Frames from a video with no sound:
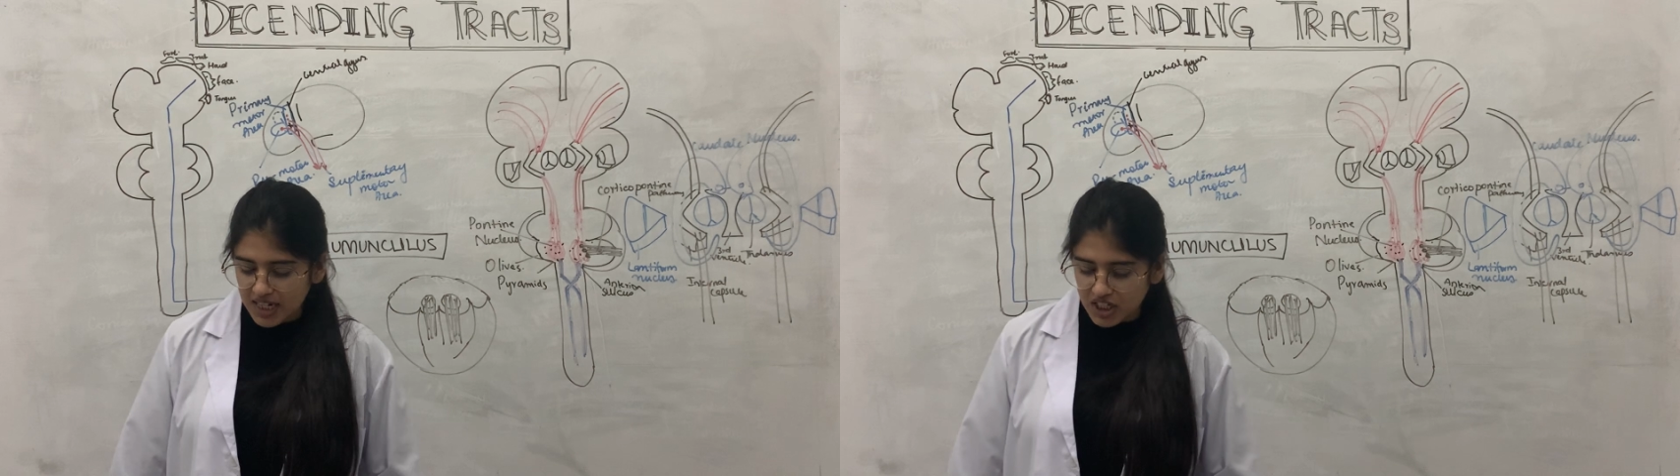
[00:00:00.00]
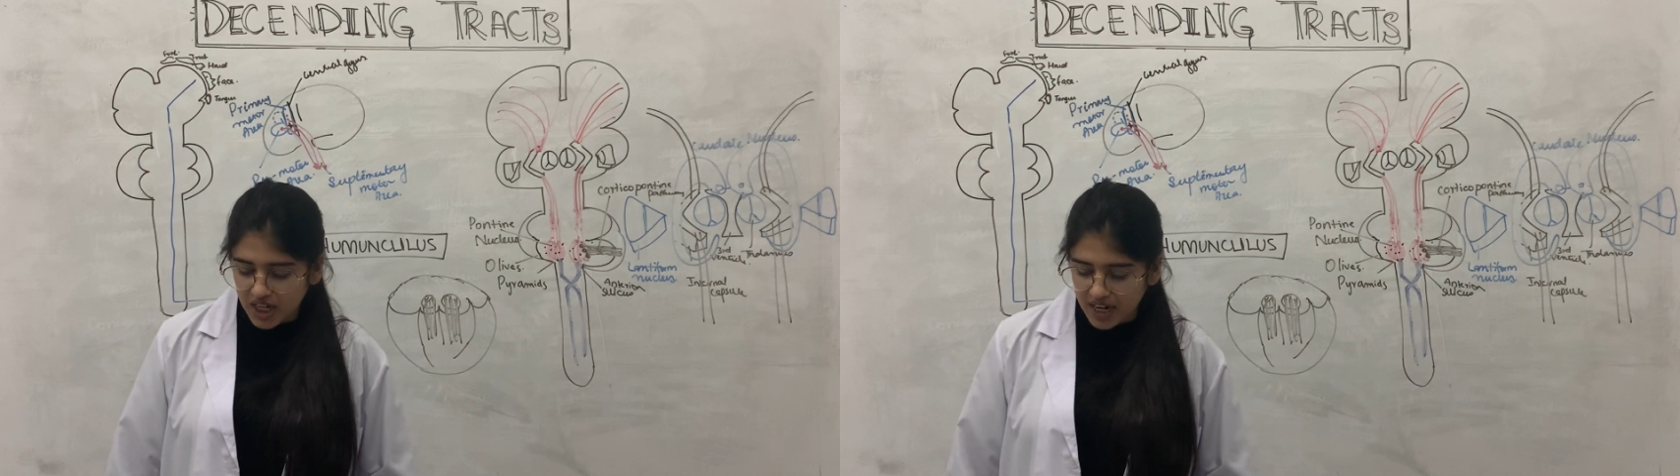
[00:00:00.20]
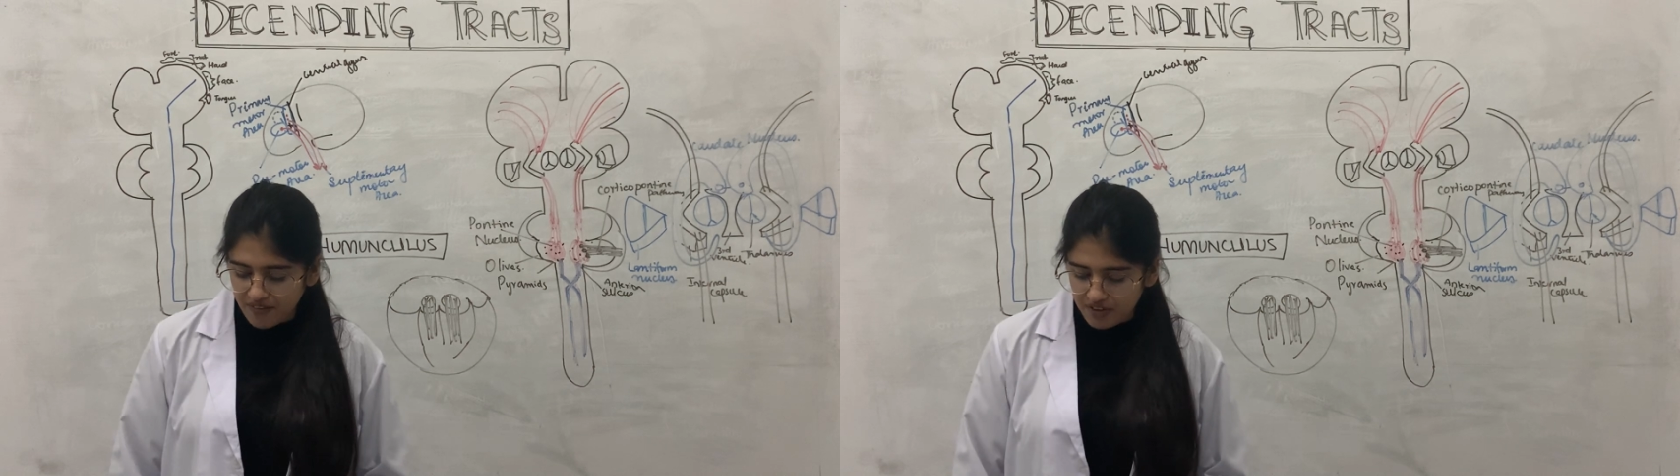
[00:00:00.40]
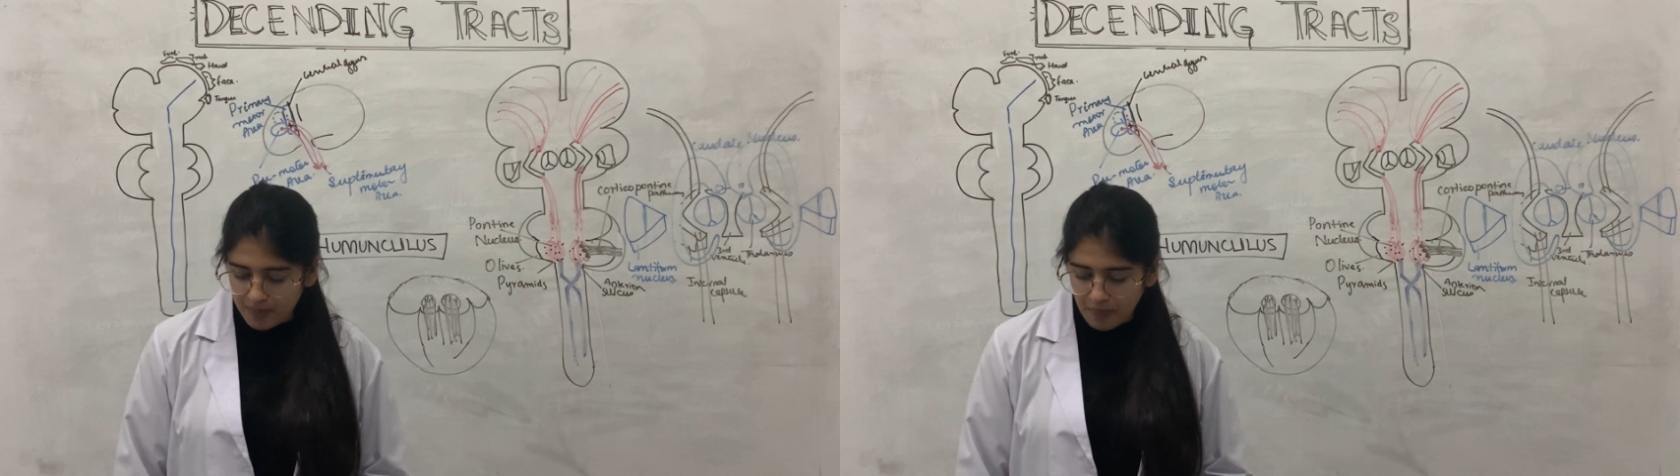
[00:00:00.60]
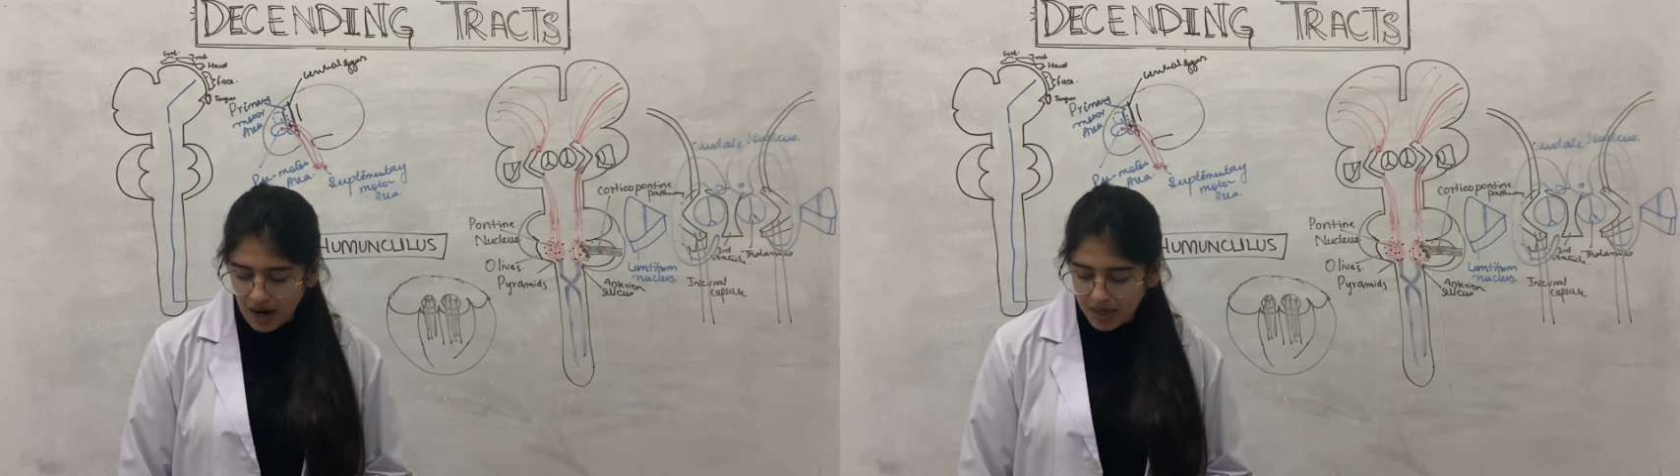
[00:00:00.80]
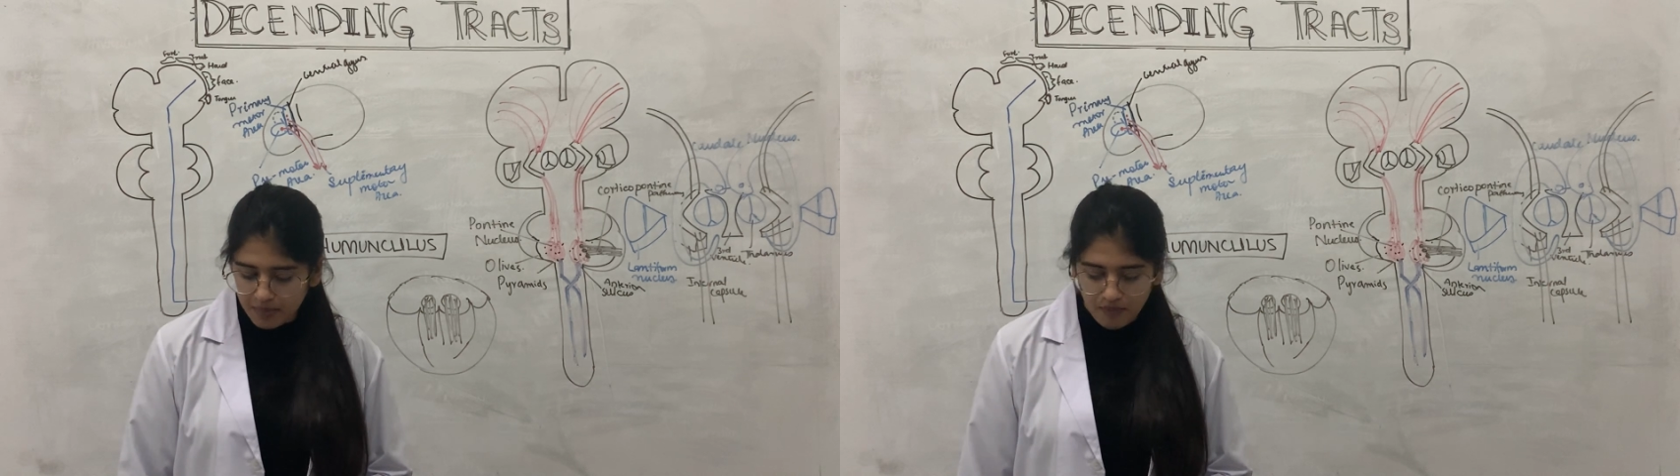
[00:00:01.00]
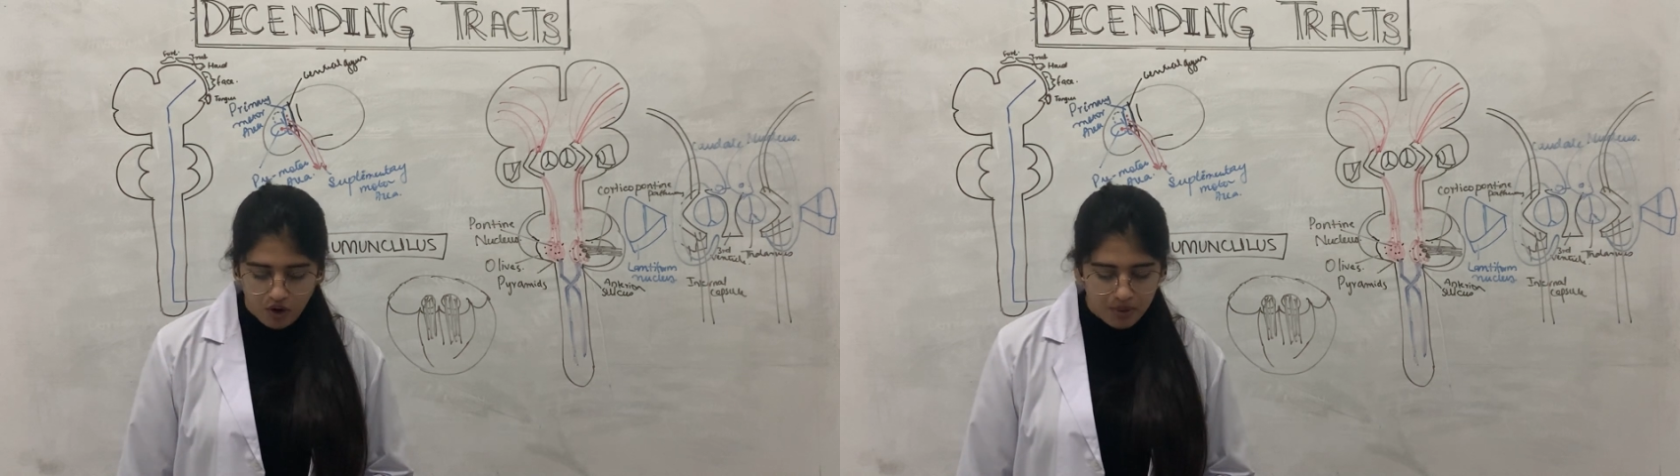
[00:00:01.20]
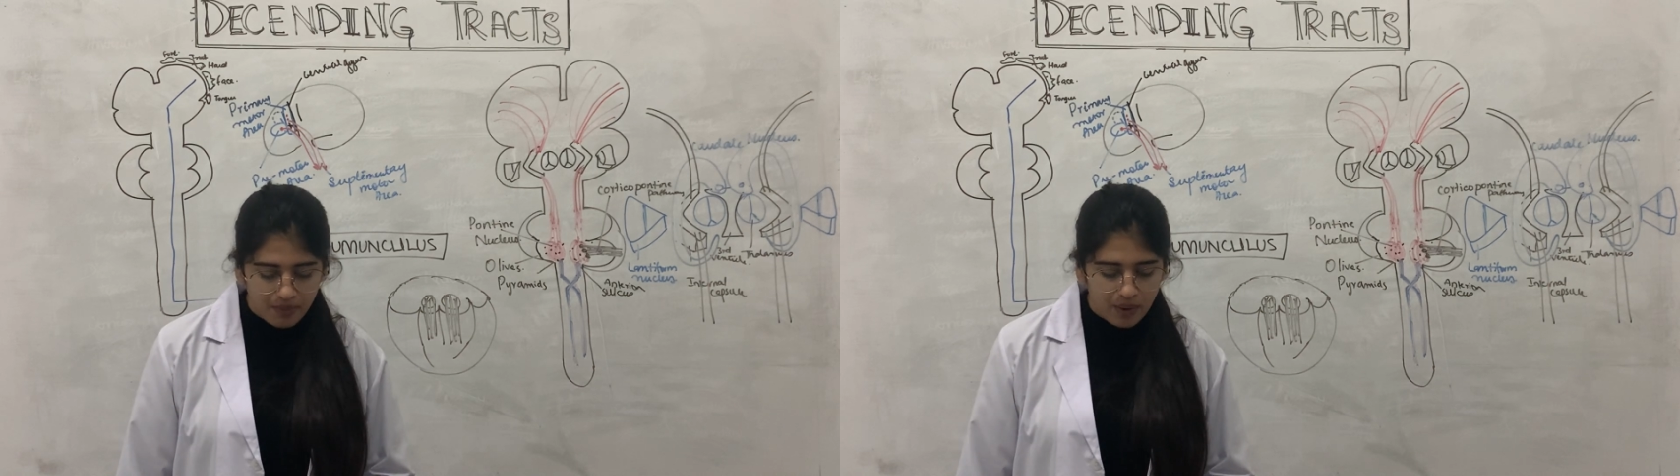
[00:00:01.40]
each and every part
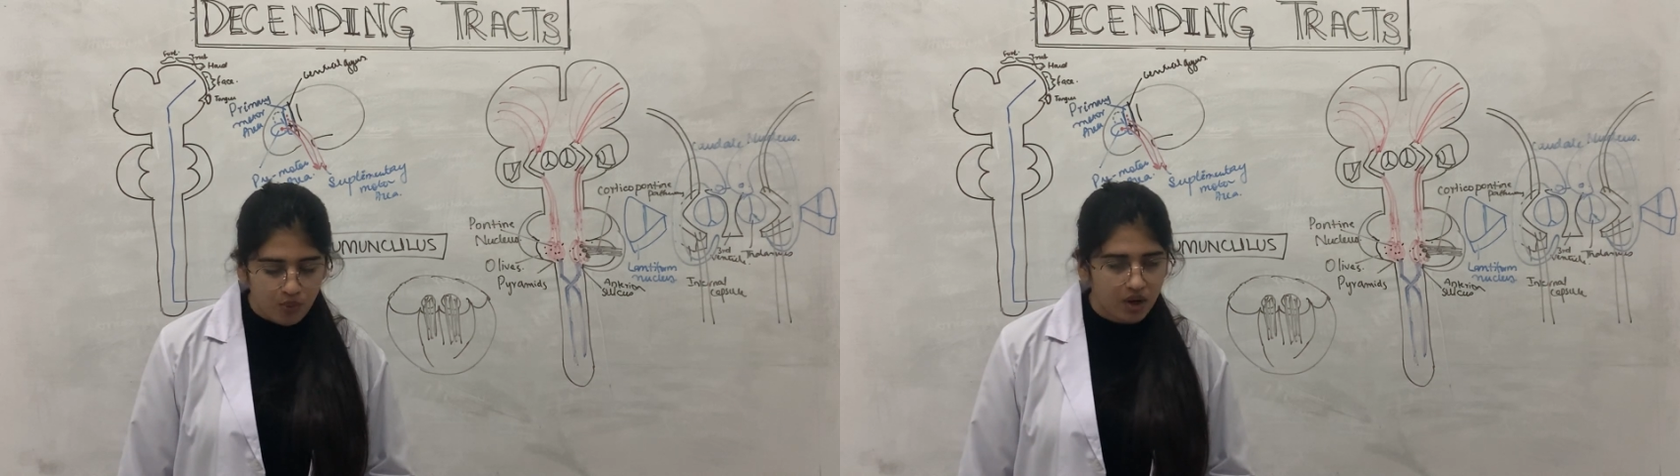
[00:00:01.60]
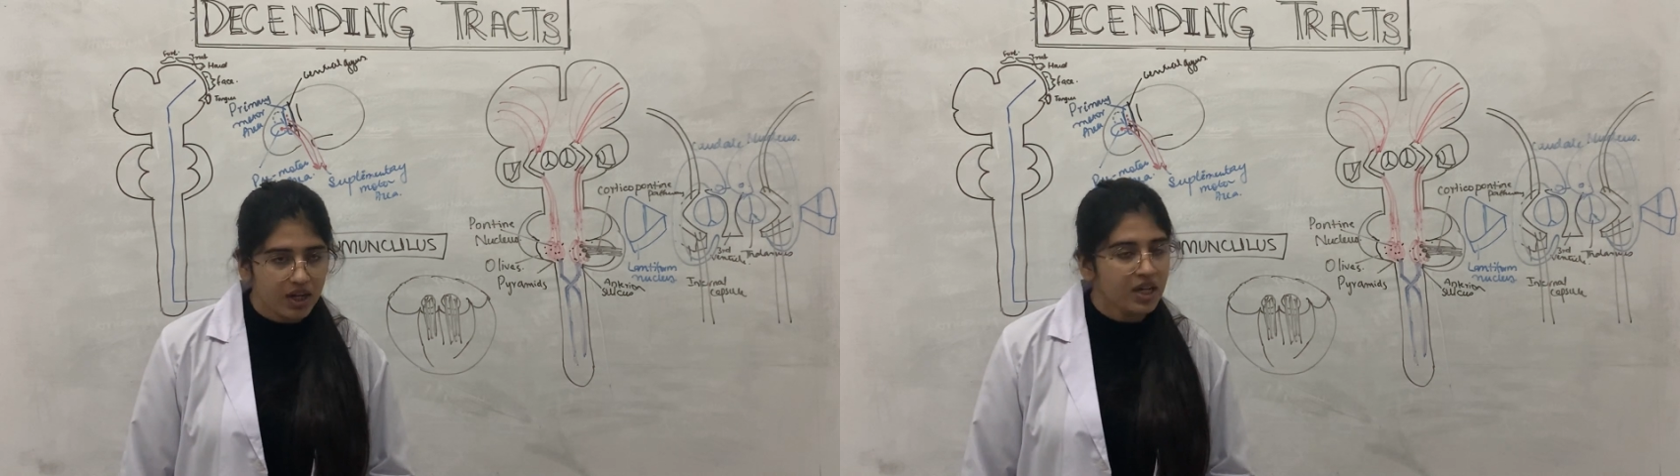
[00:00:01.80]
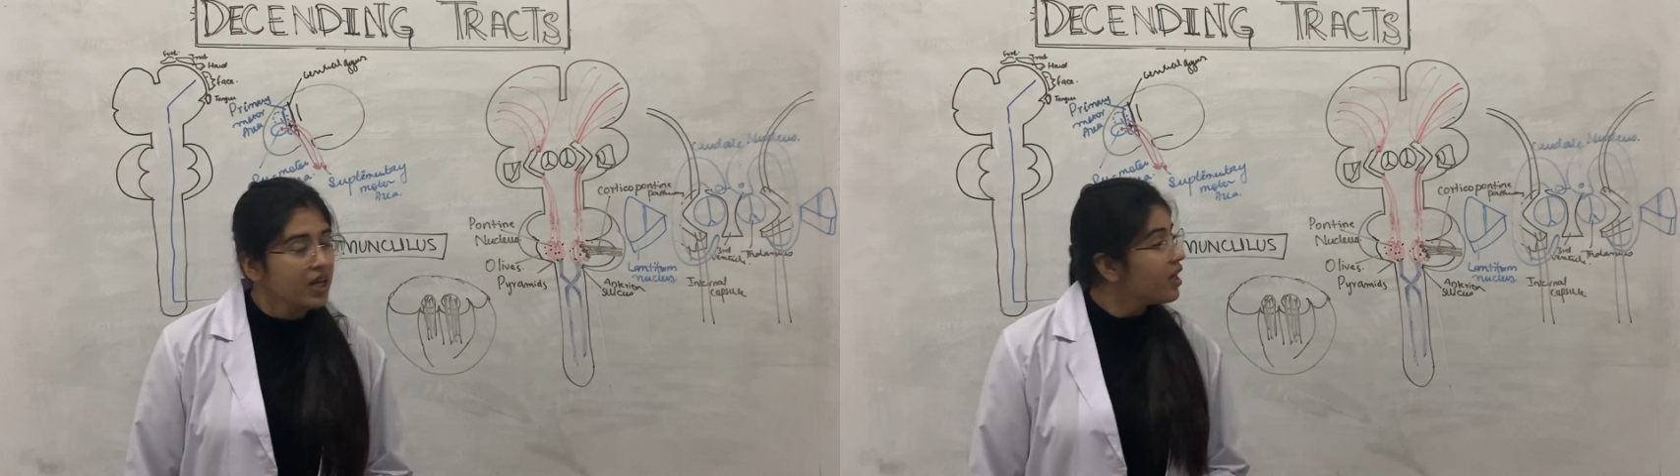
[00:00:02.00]
one by one,